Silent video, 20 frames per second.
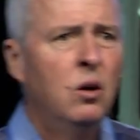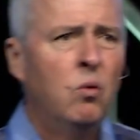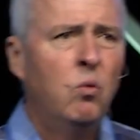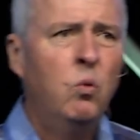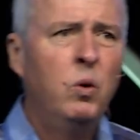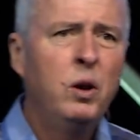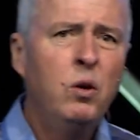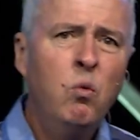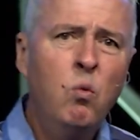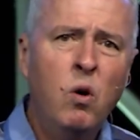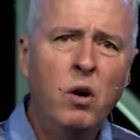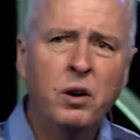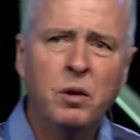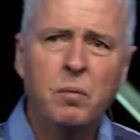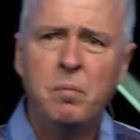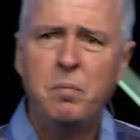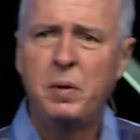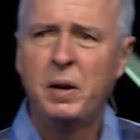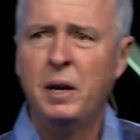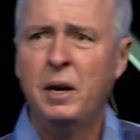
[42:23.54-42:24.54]
we want to
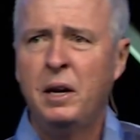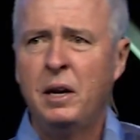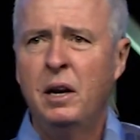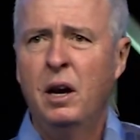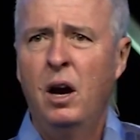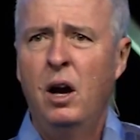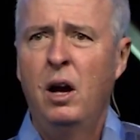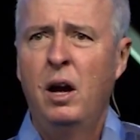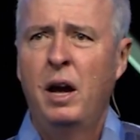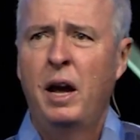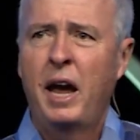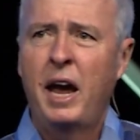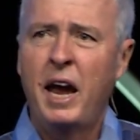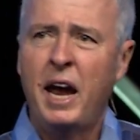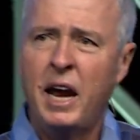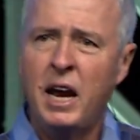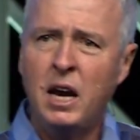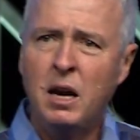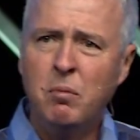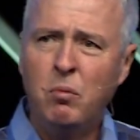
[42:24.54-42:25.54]
be
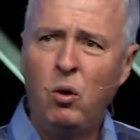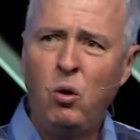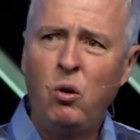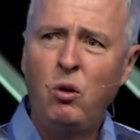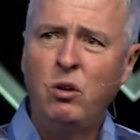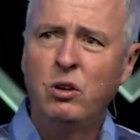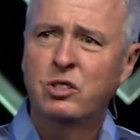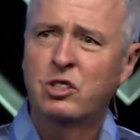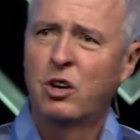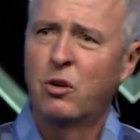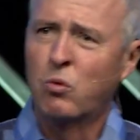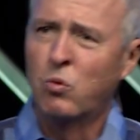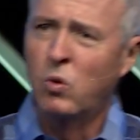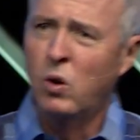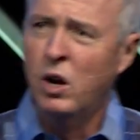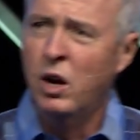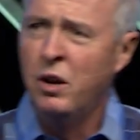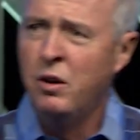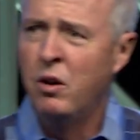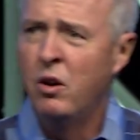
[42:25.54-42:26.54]
able to
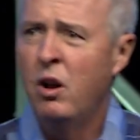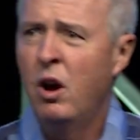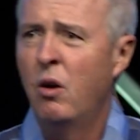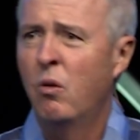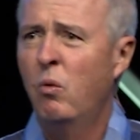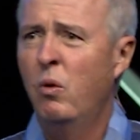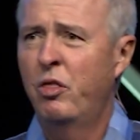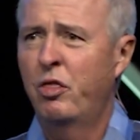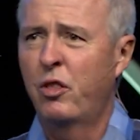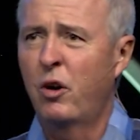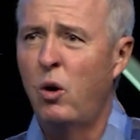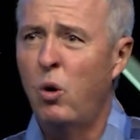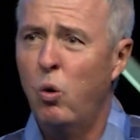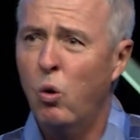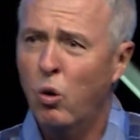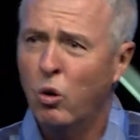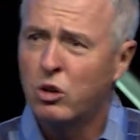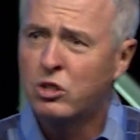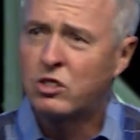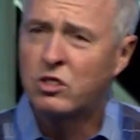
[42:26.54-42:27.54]
run with the
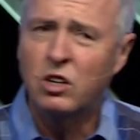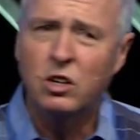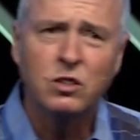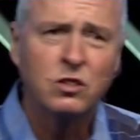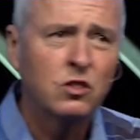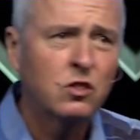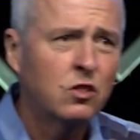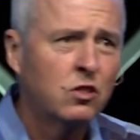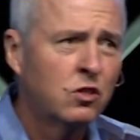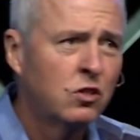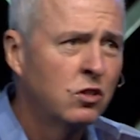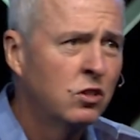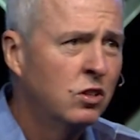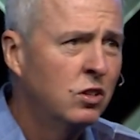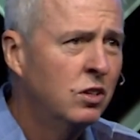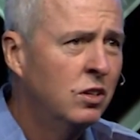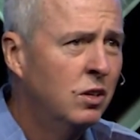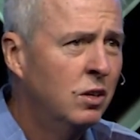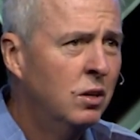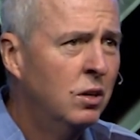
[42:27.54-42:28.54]
horses.
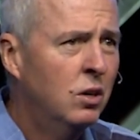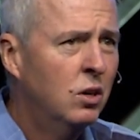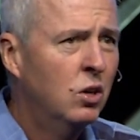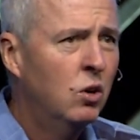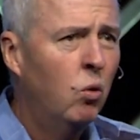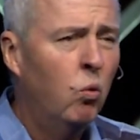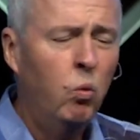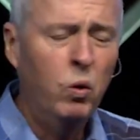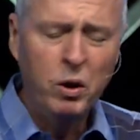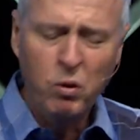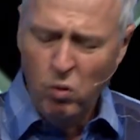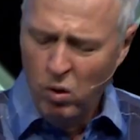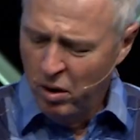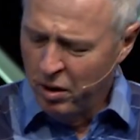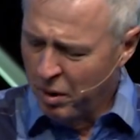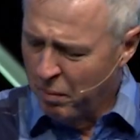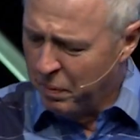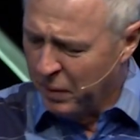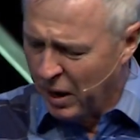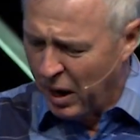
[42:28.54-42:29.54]
We want
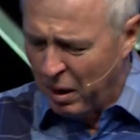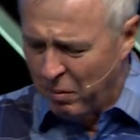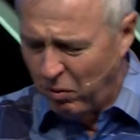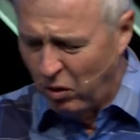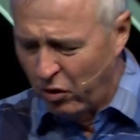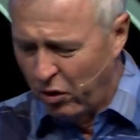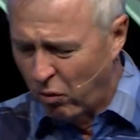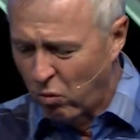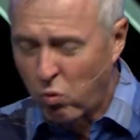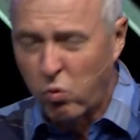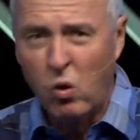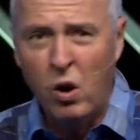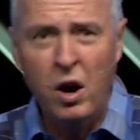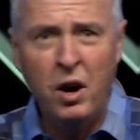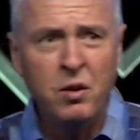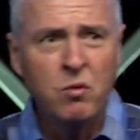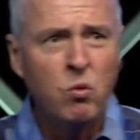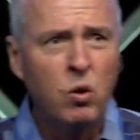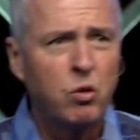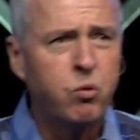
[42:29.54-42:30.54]
to be able to
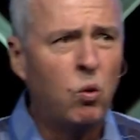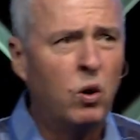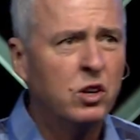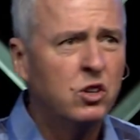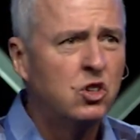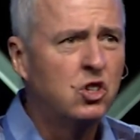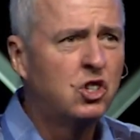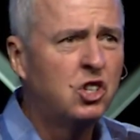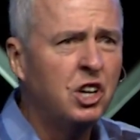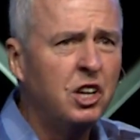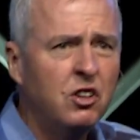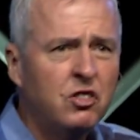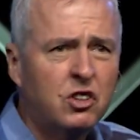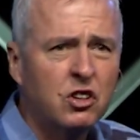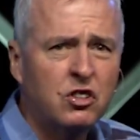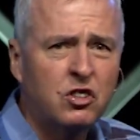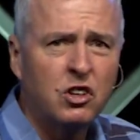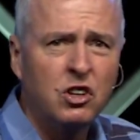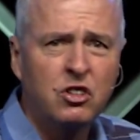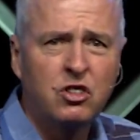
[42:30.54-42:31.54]
run with what
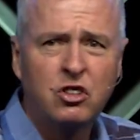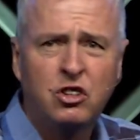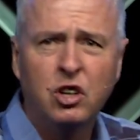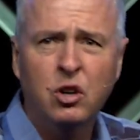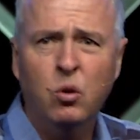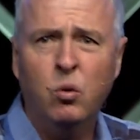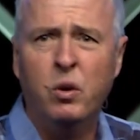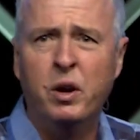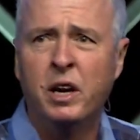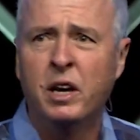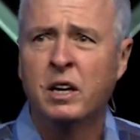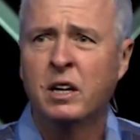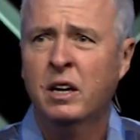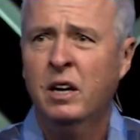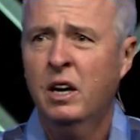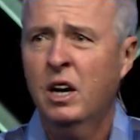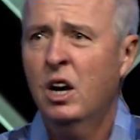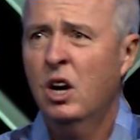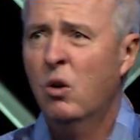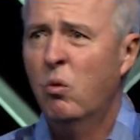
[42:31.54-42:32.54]
Jesus is doing
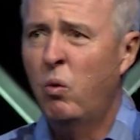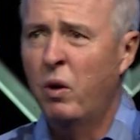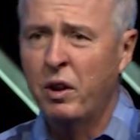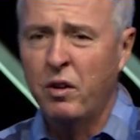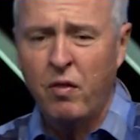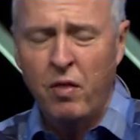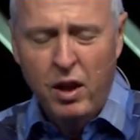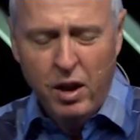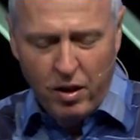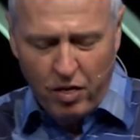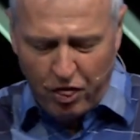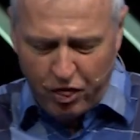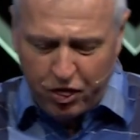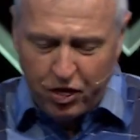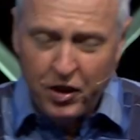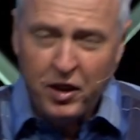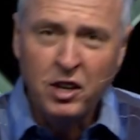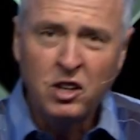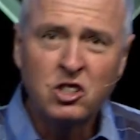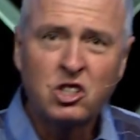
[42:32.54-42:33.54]
when
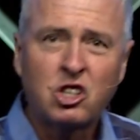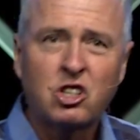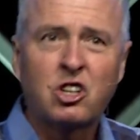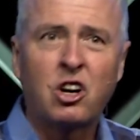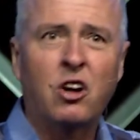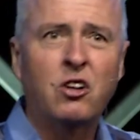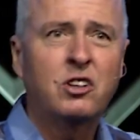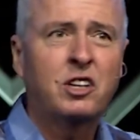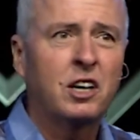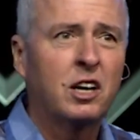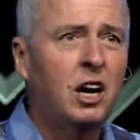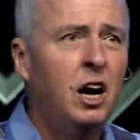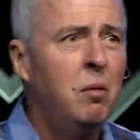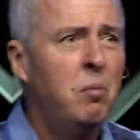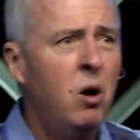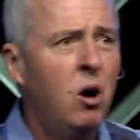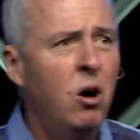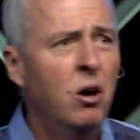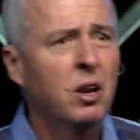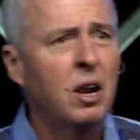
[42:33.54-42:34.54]
things start to come
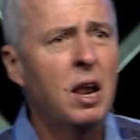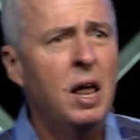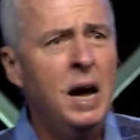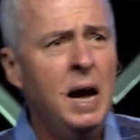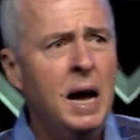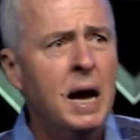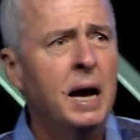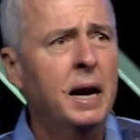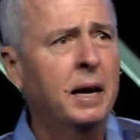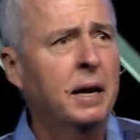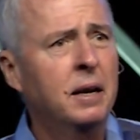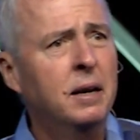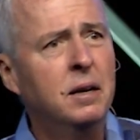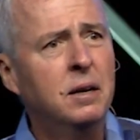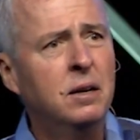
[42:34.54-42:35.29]
online.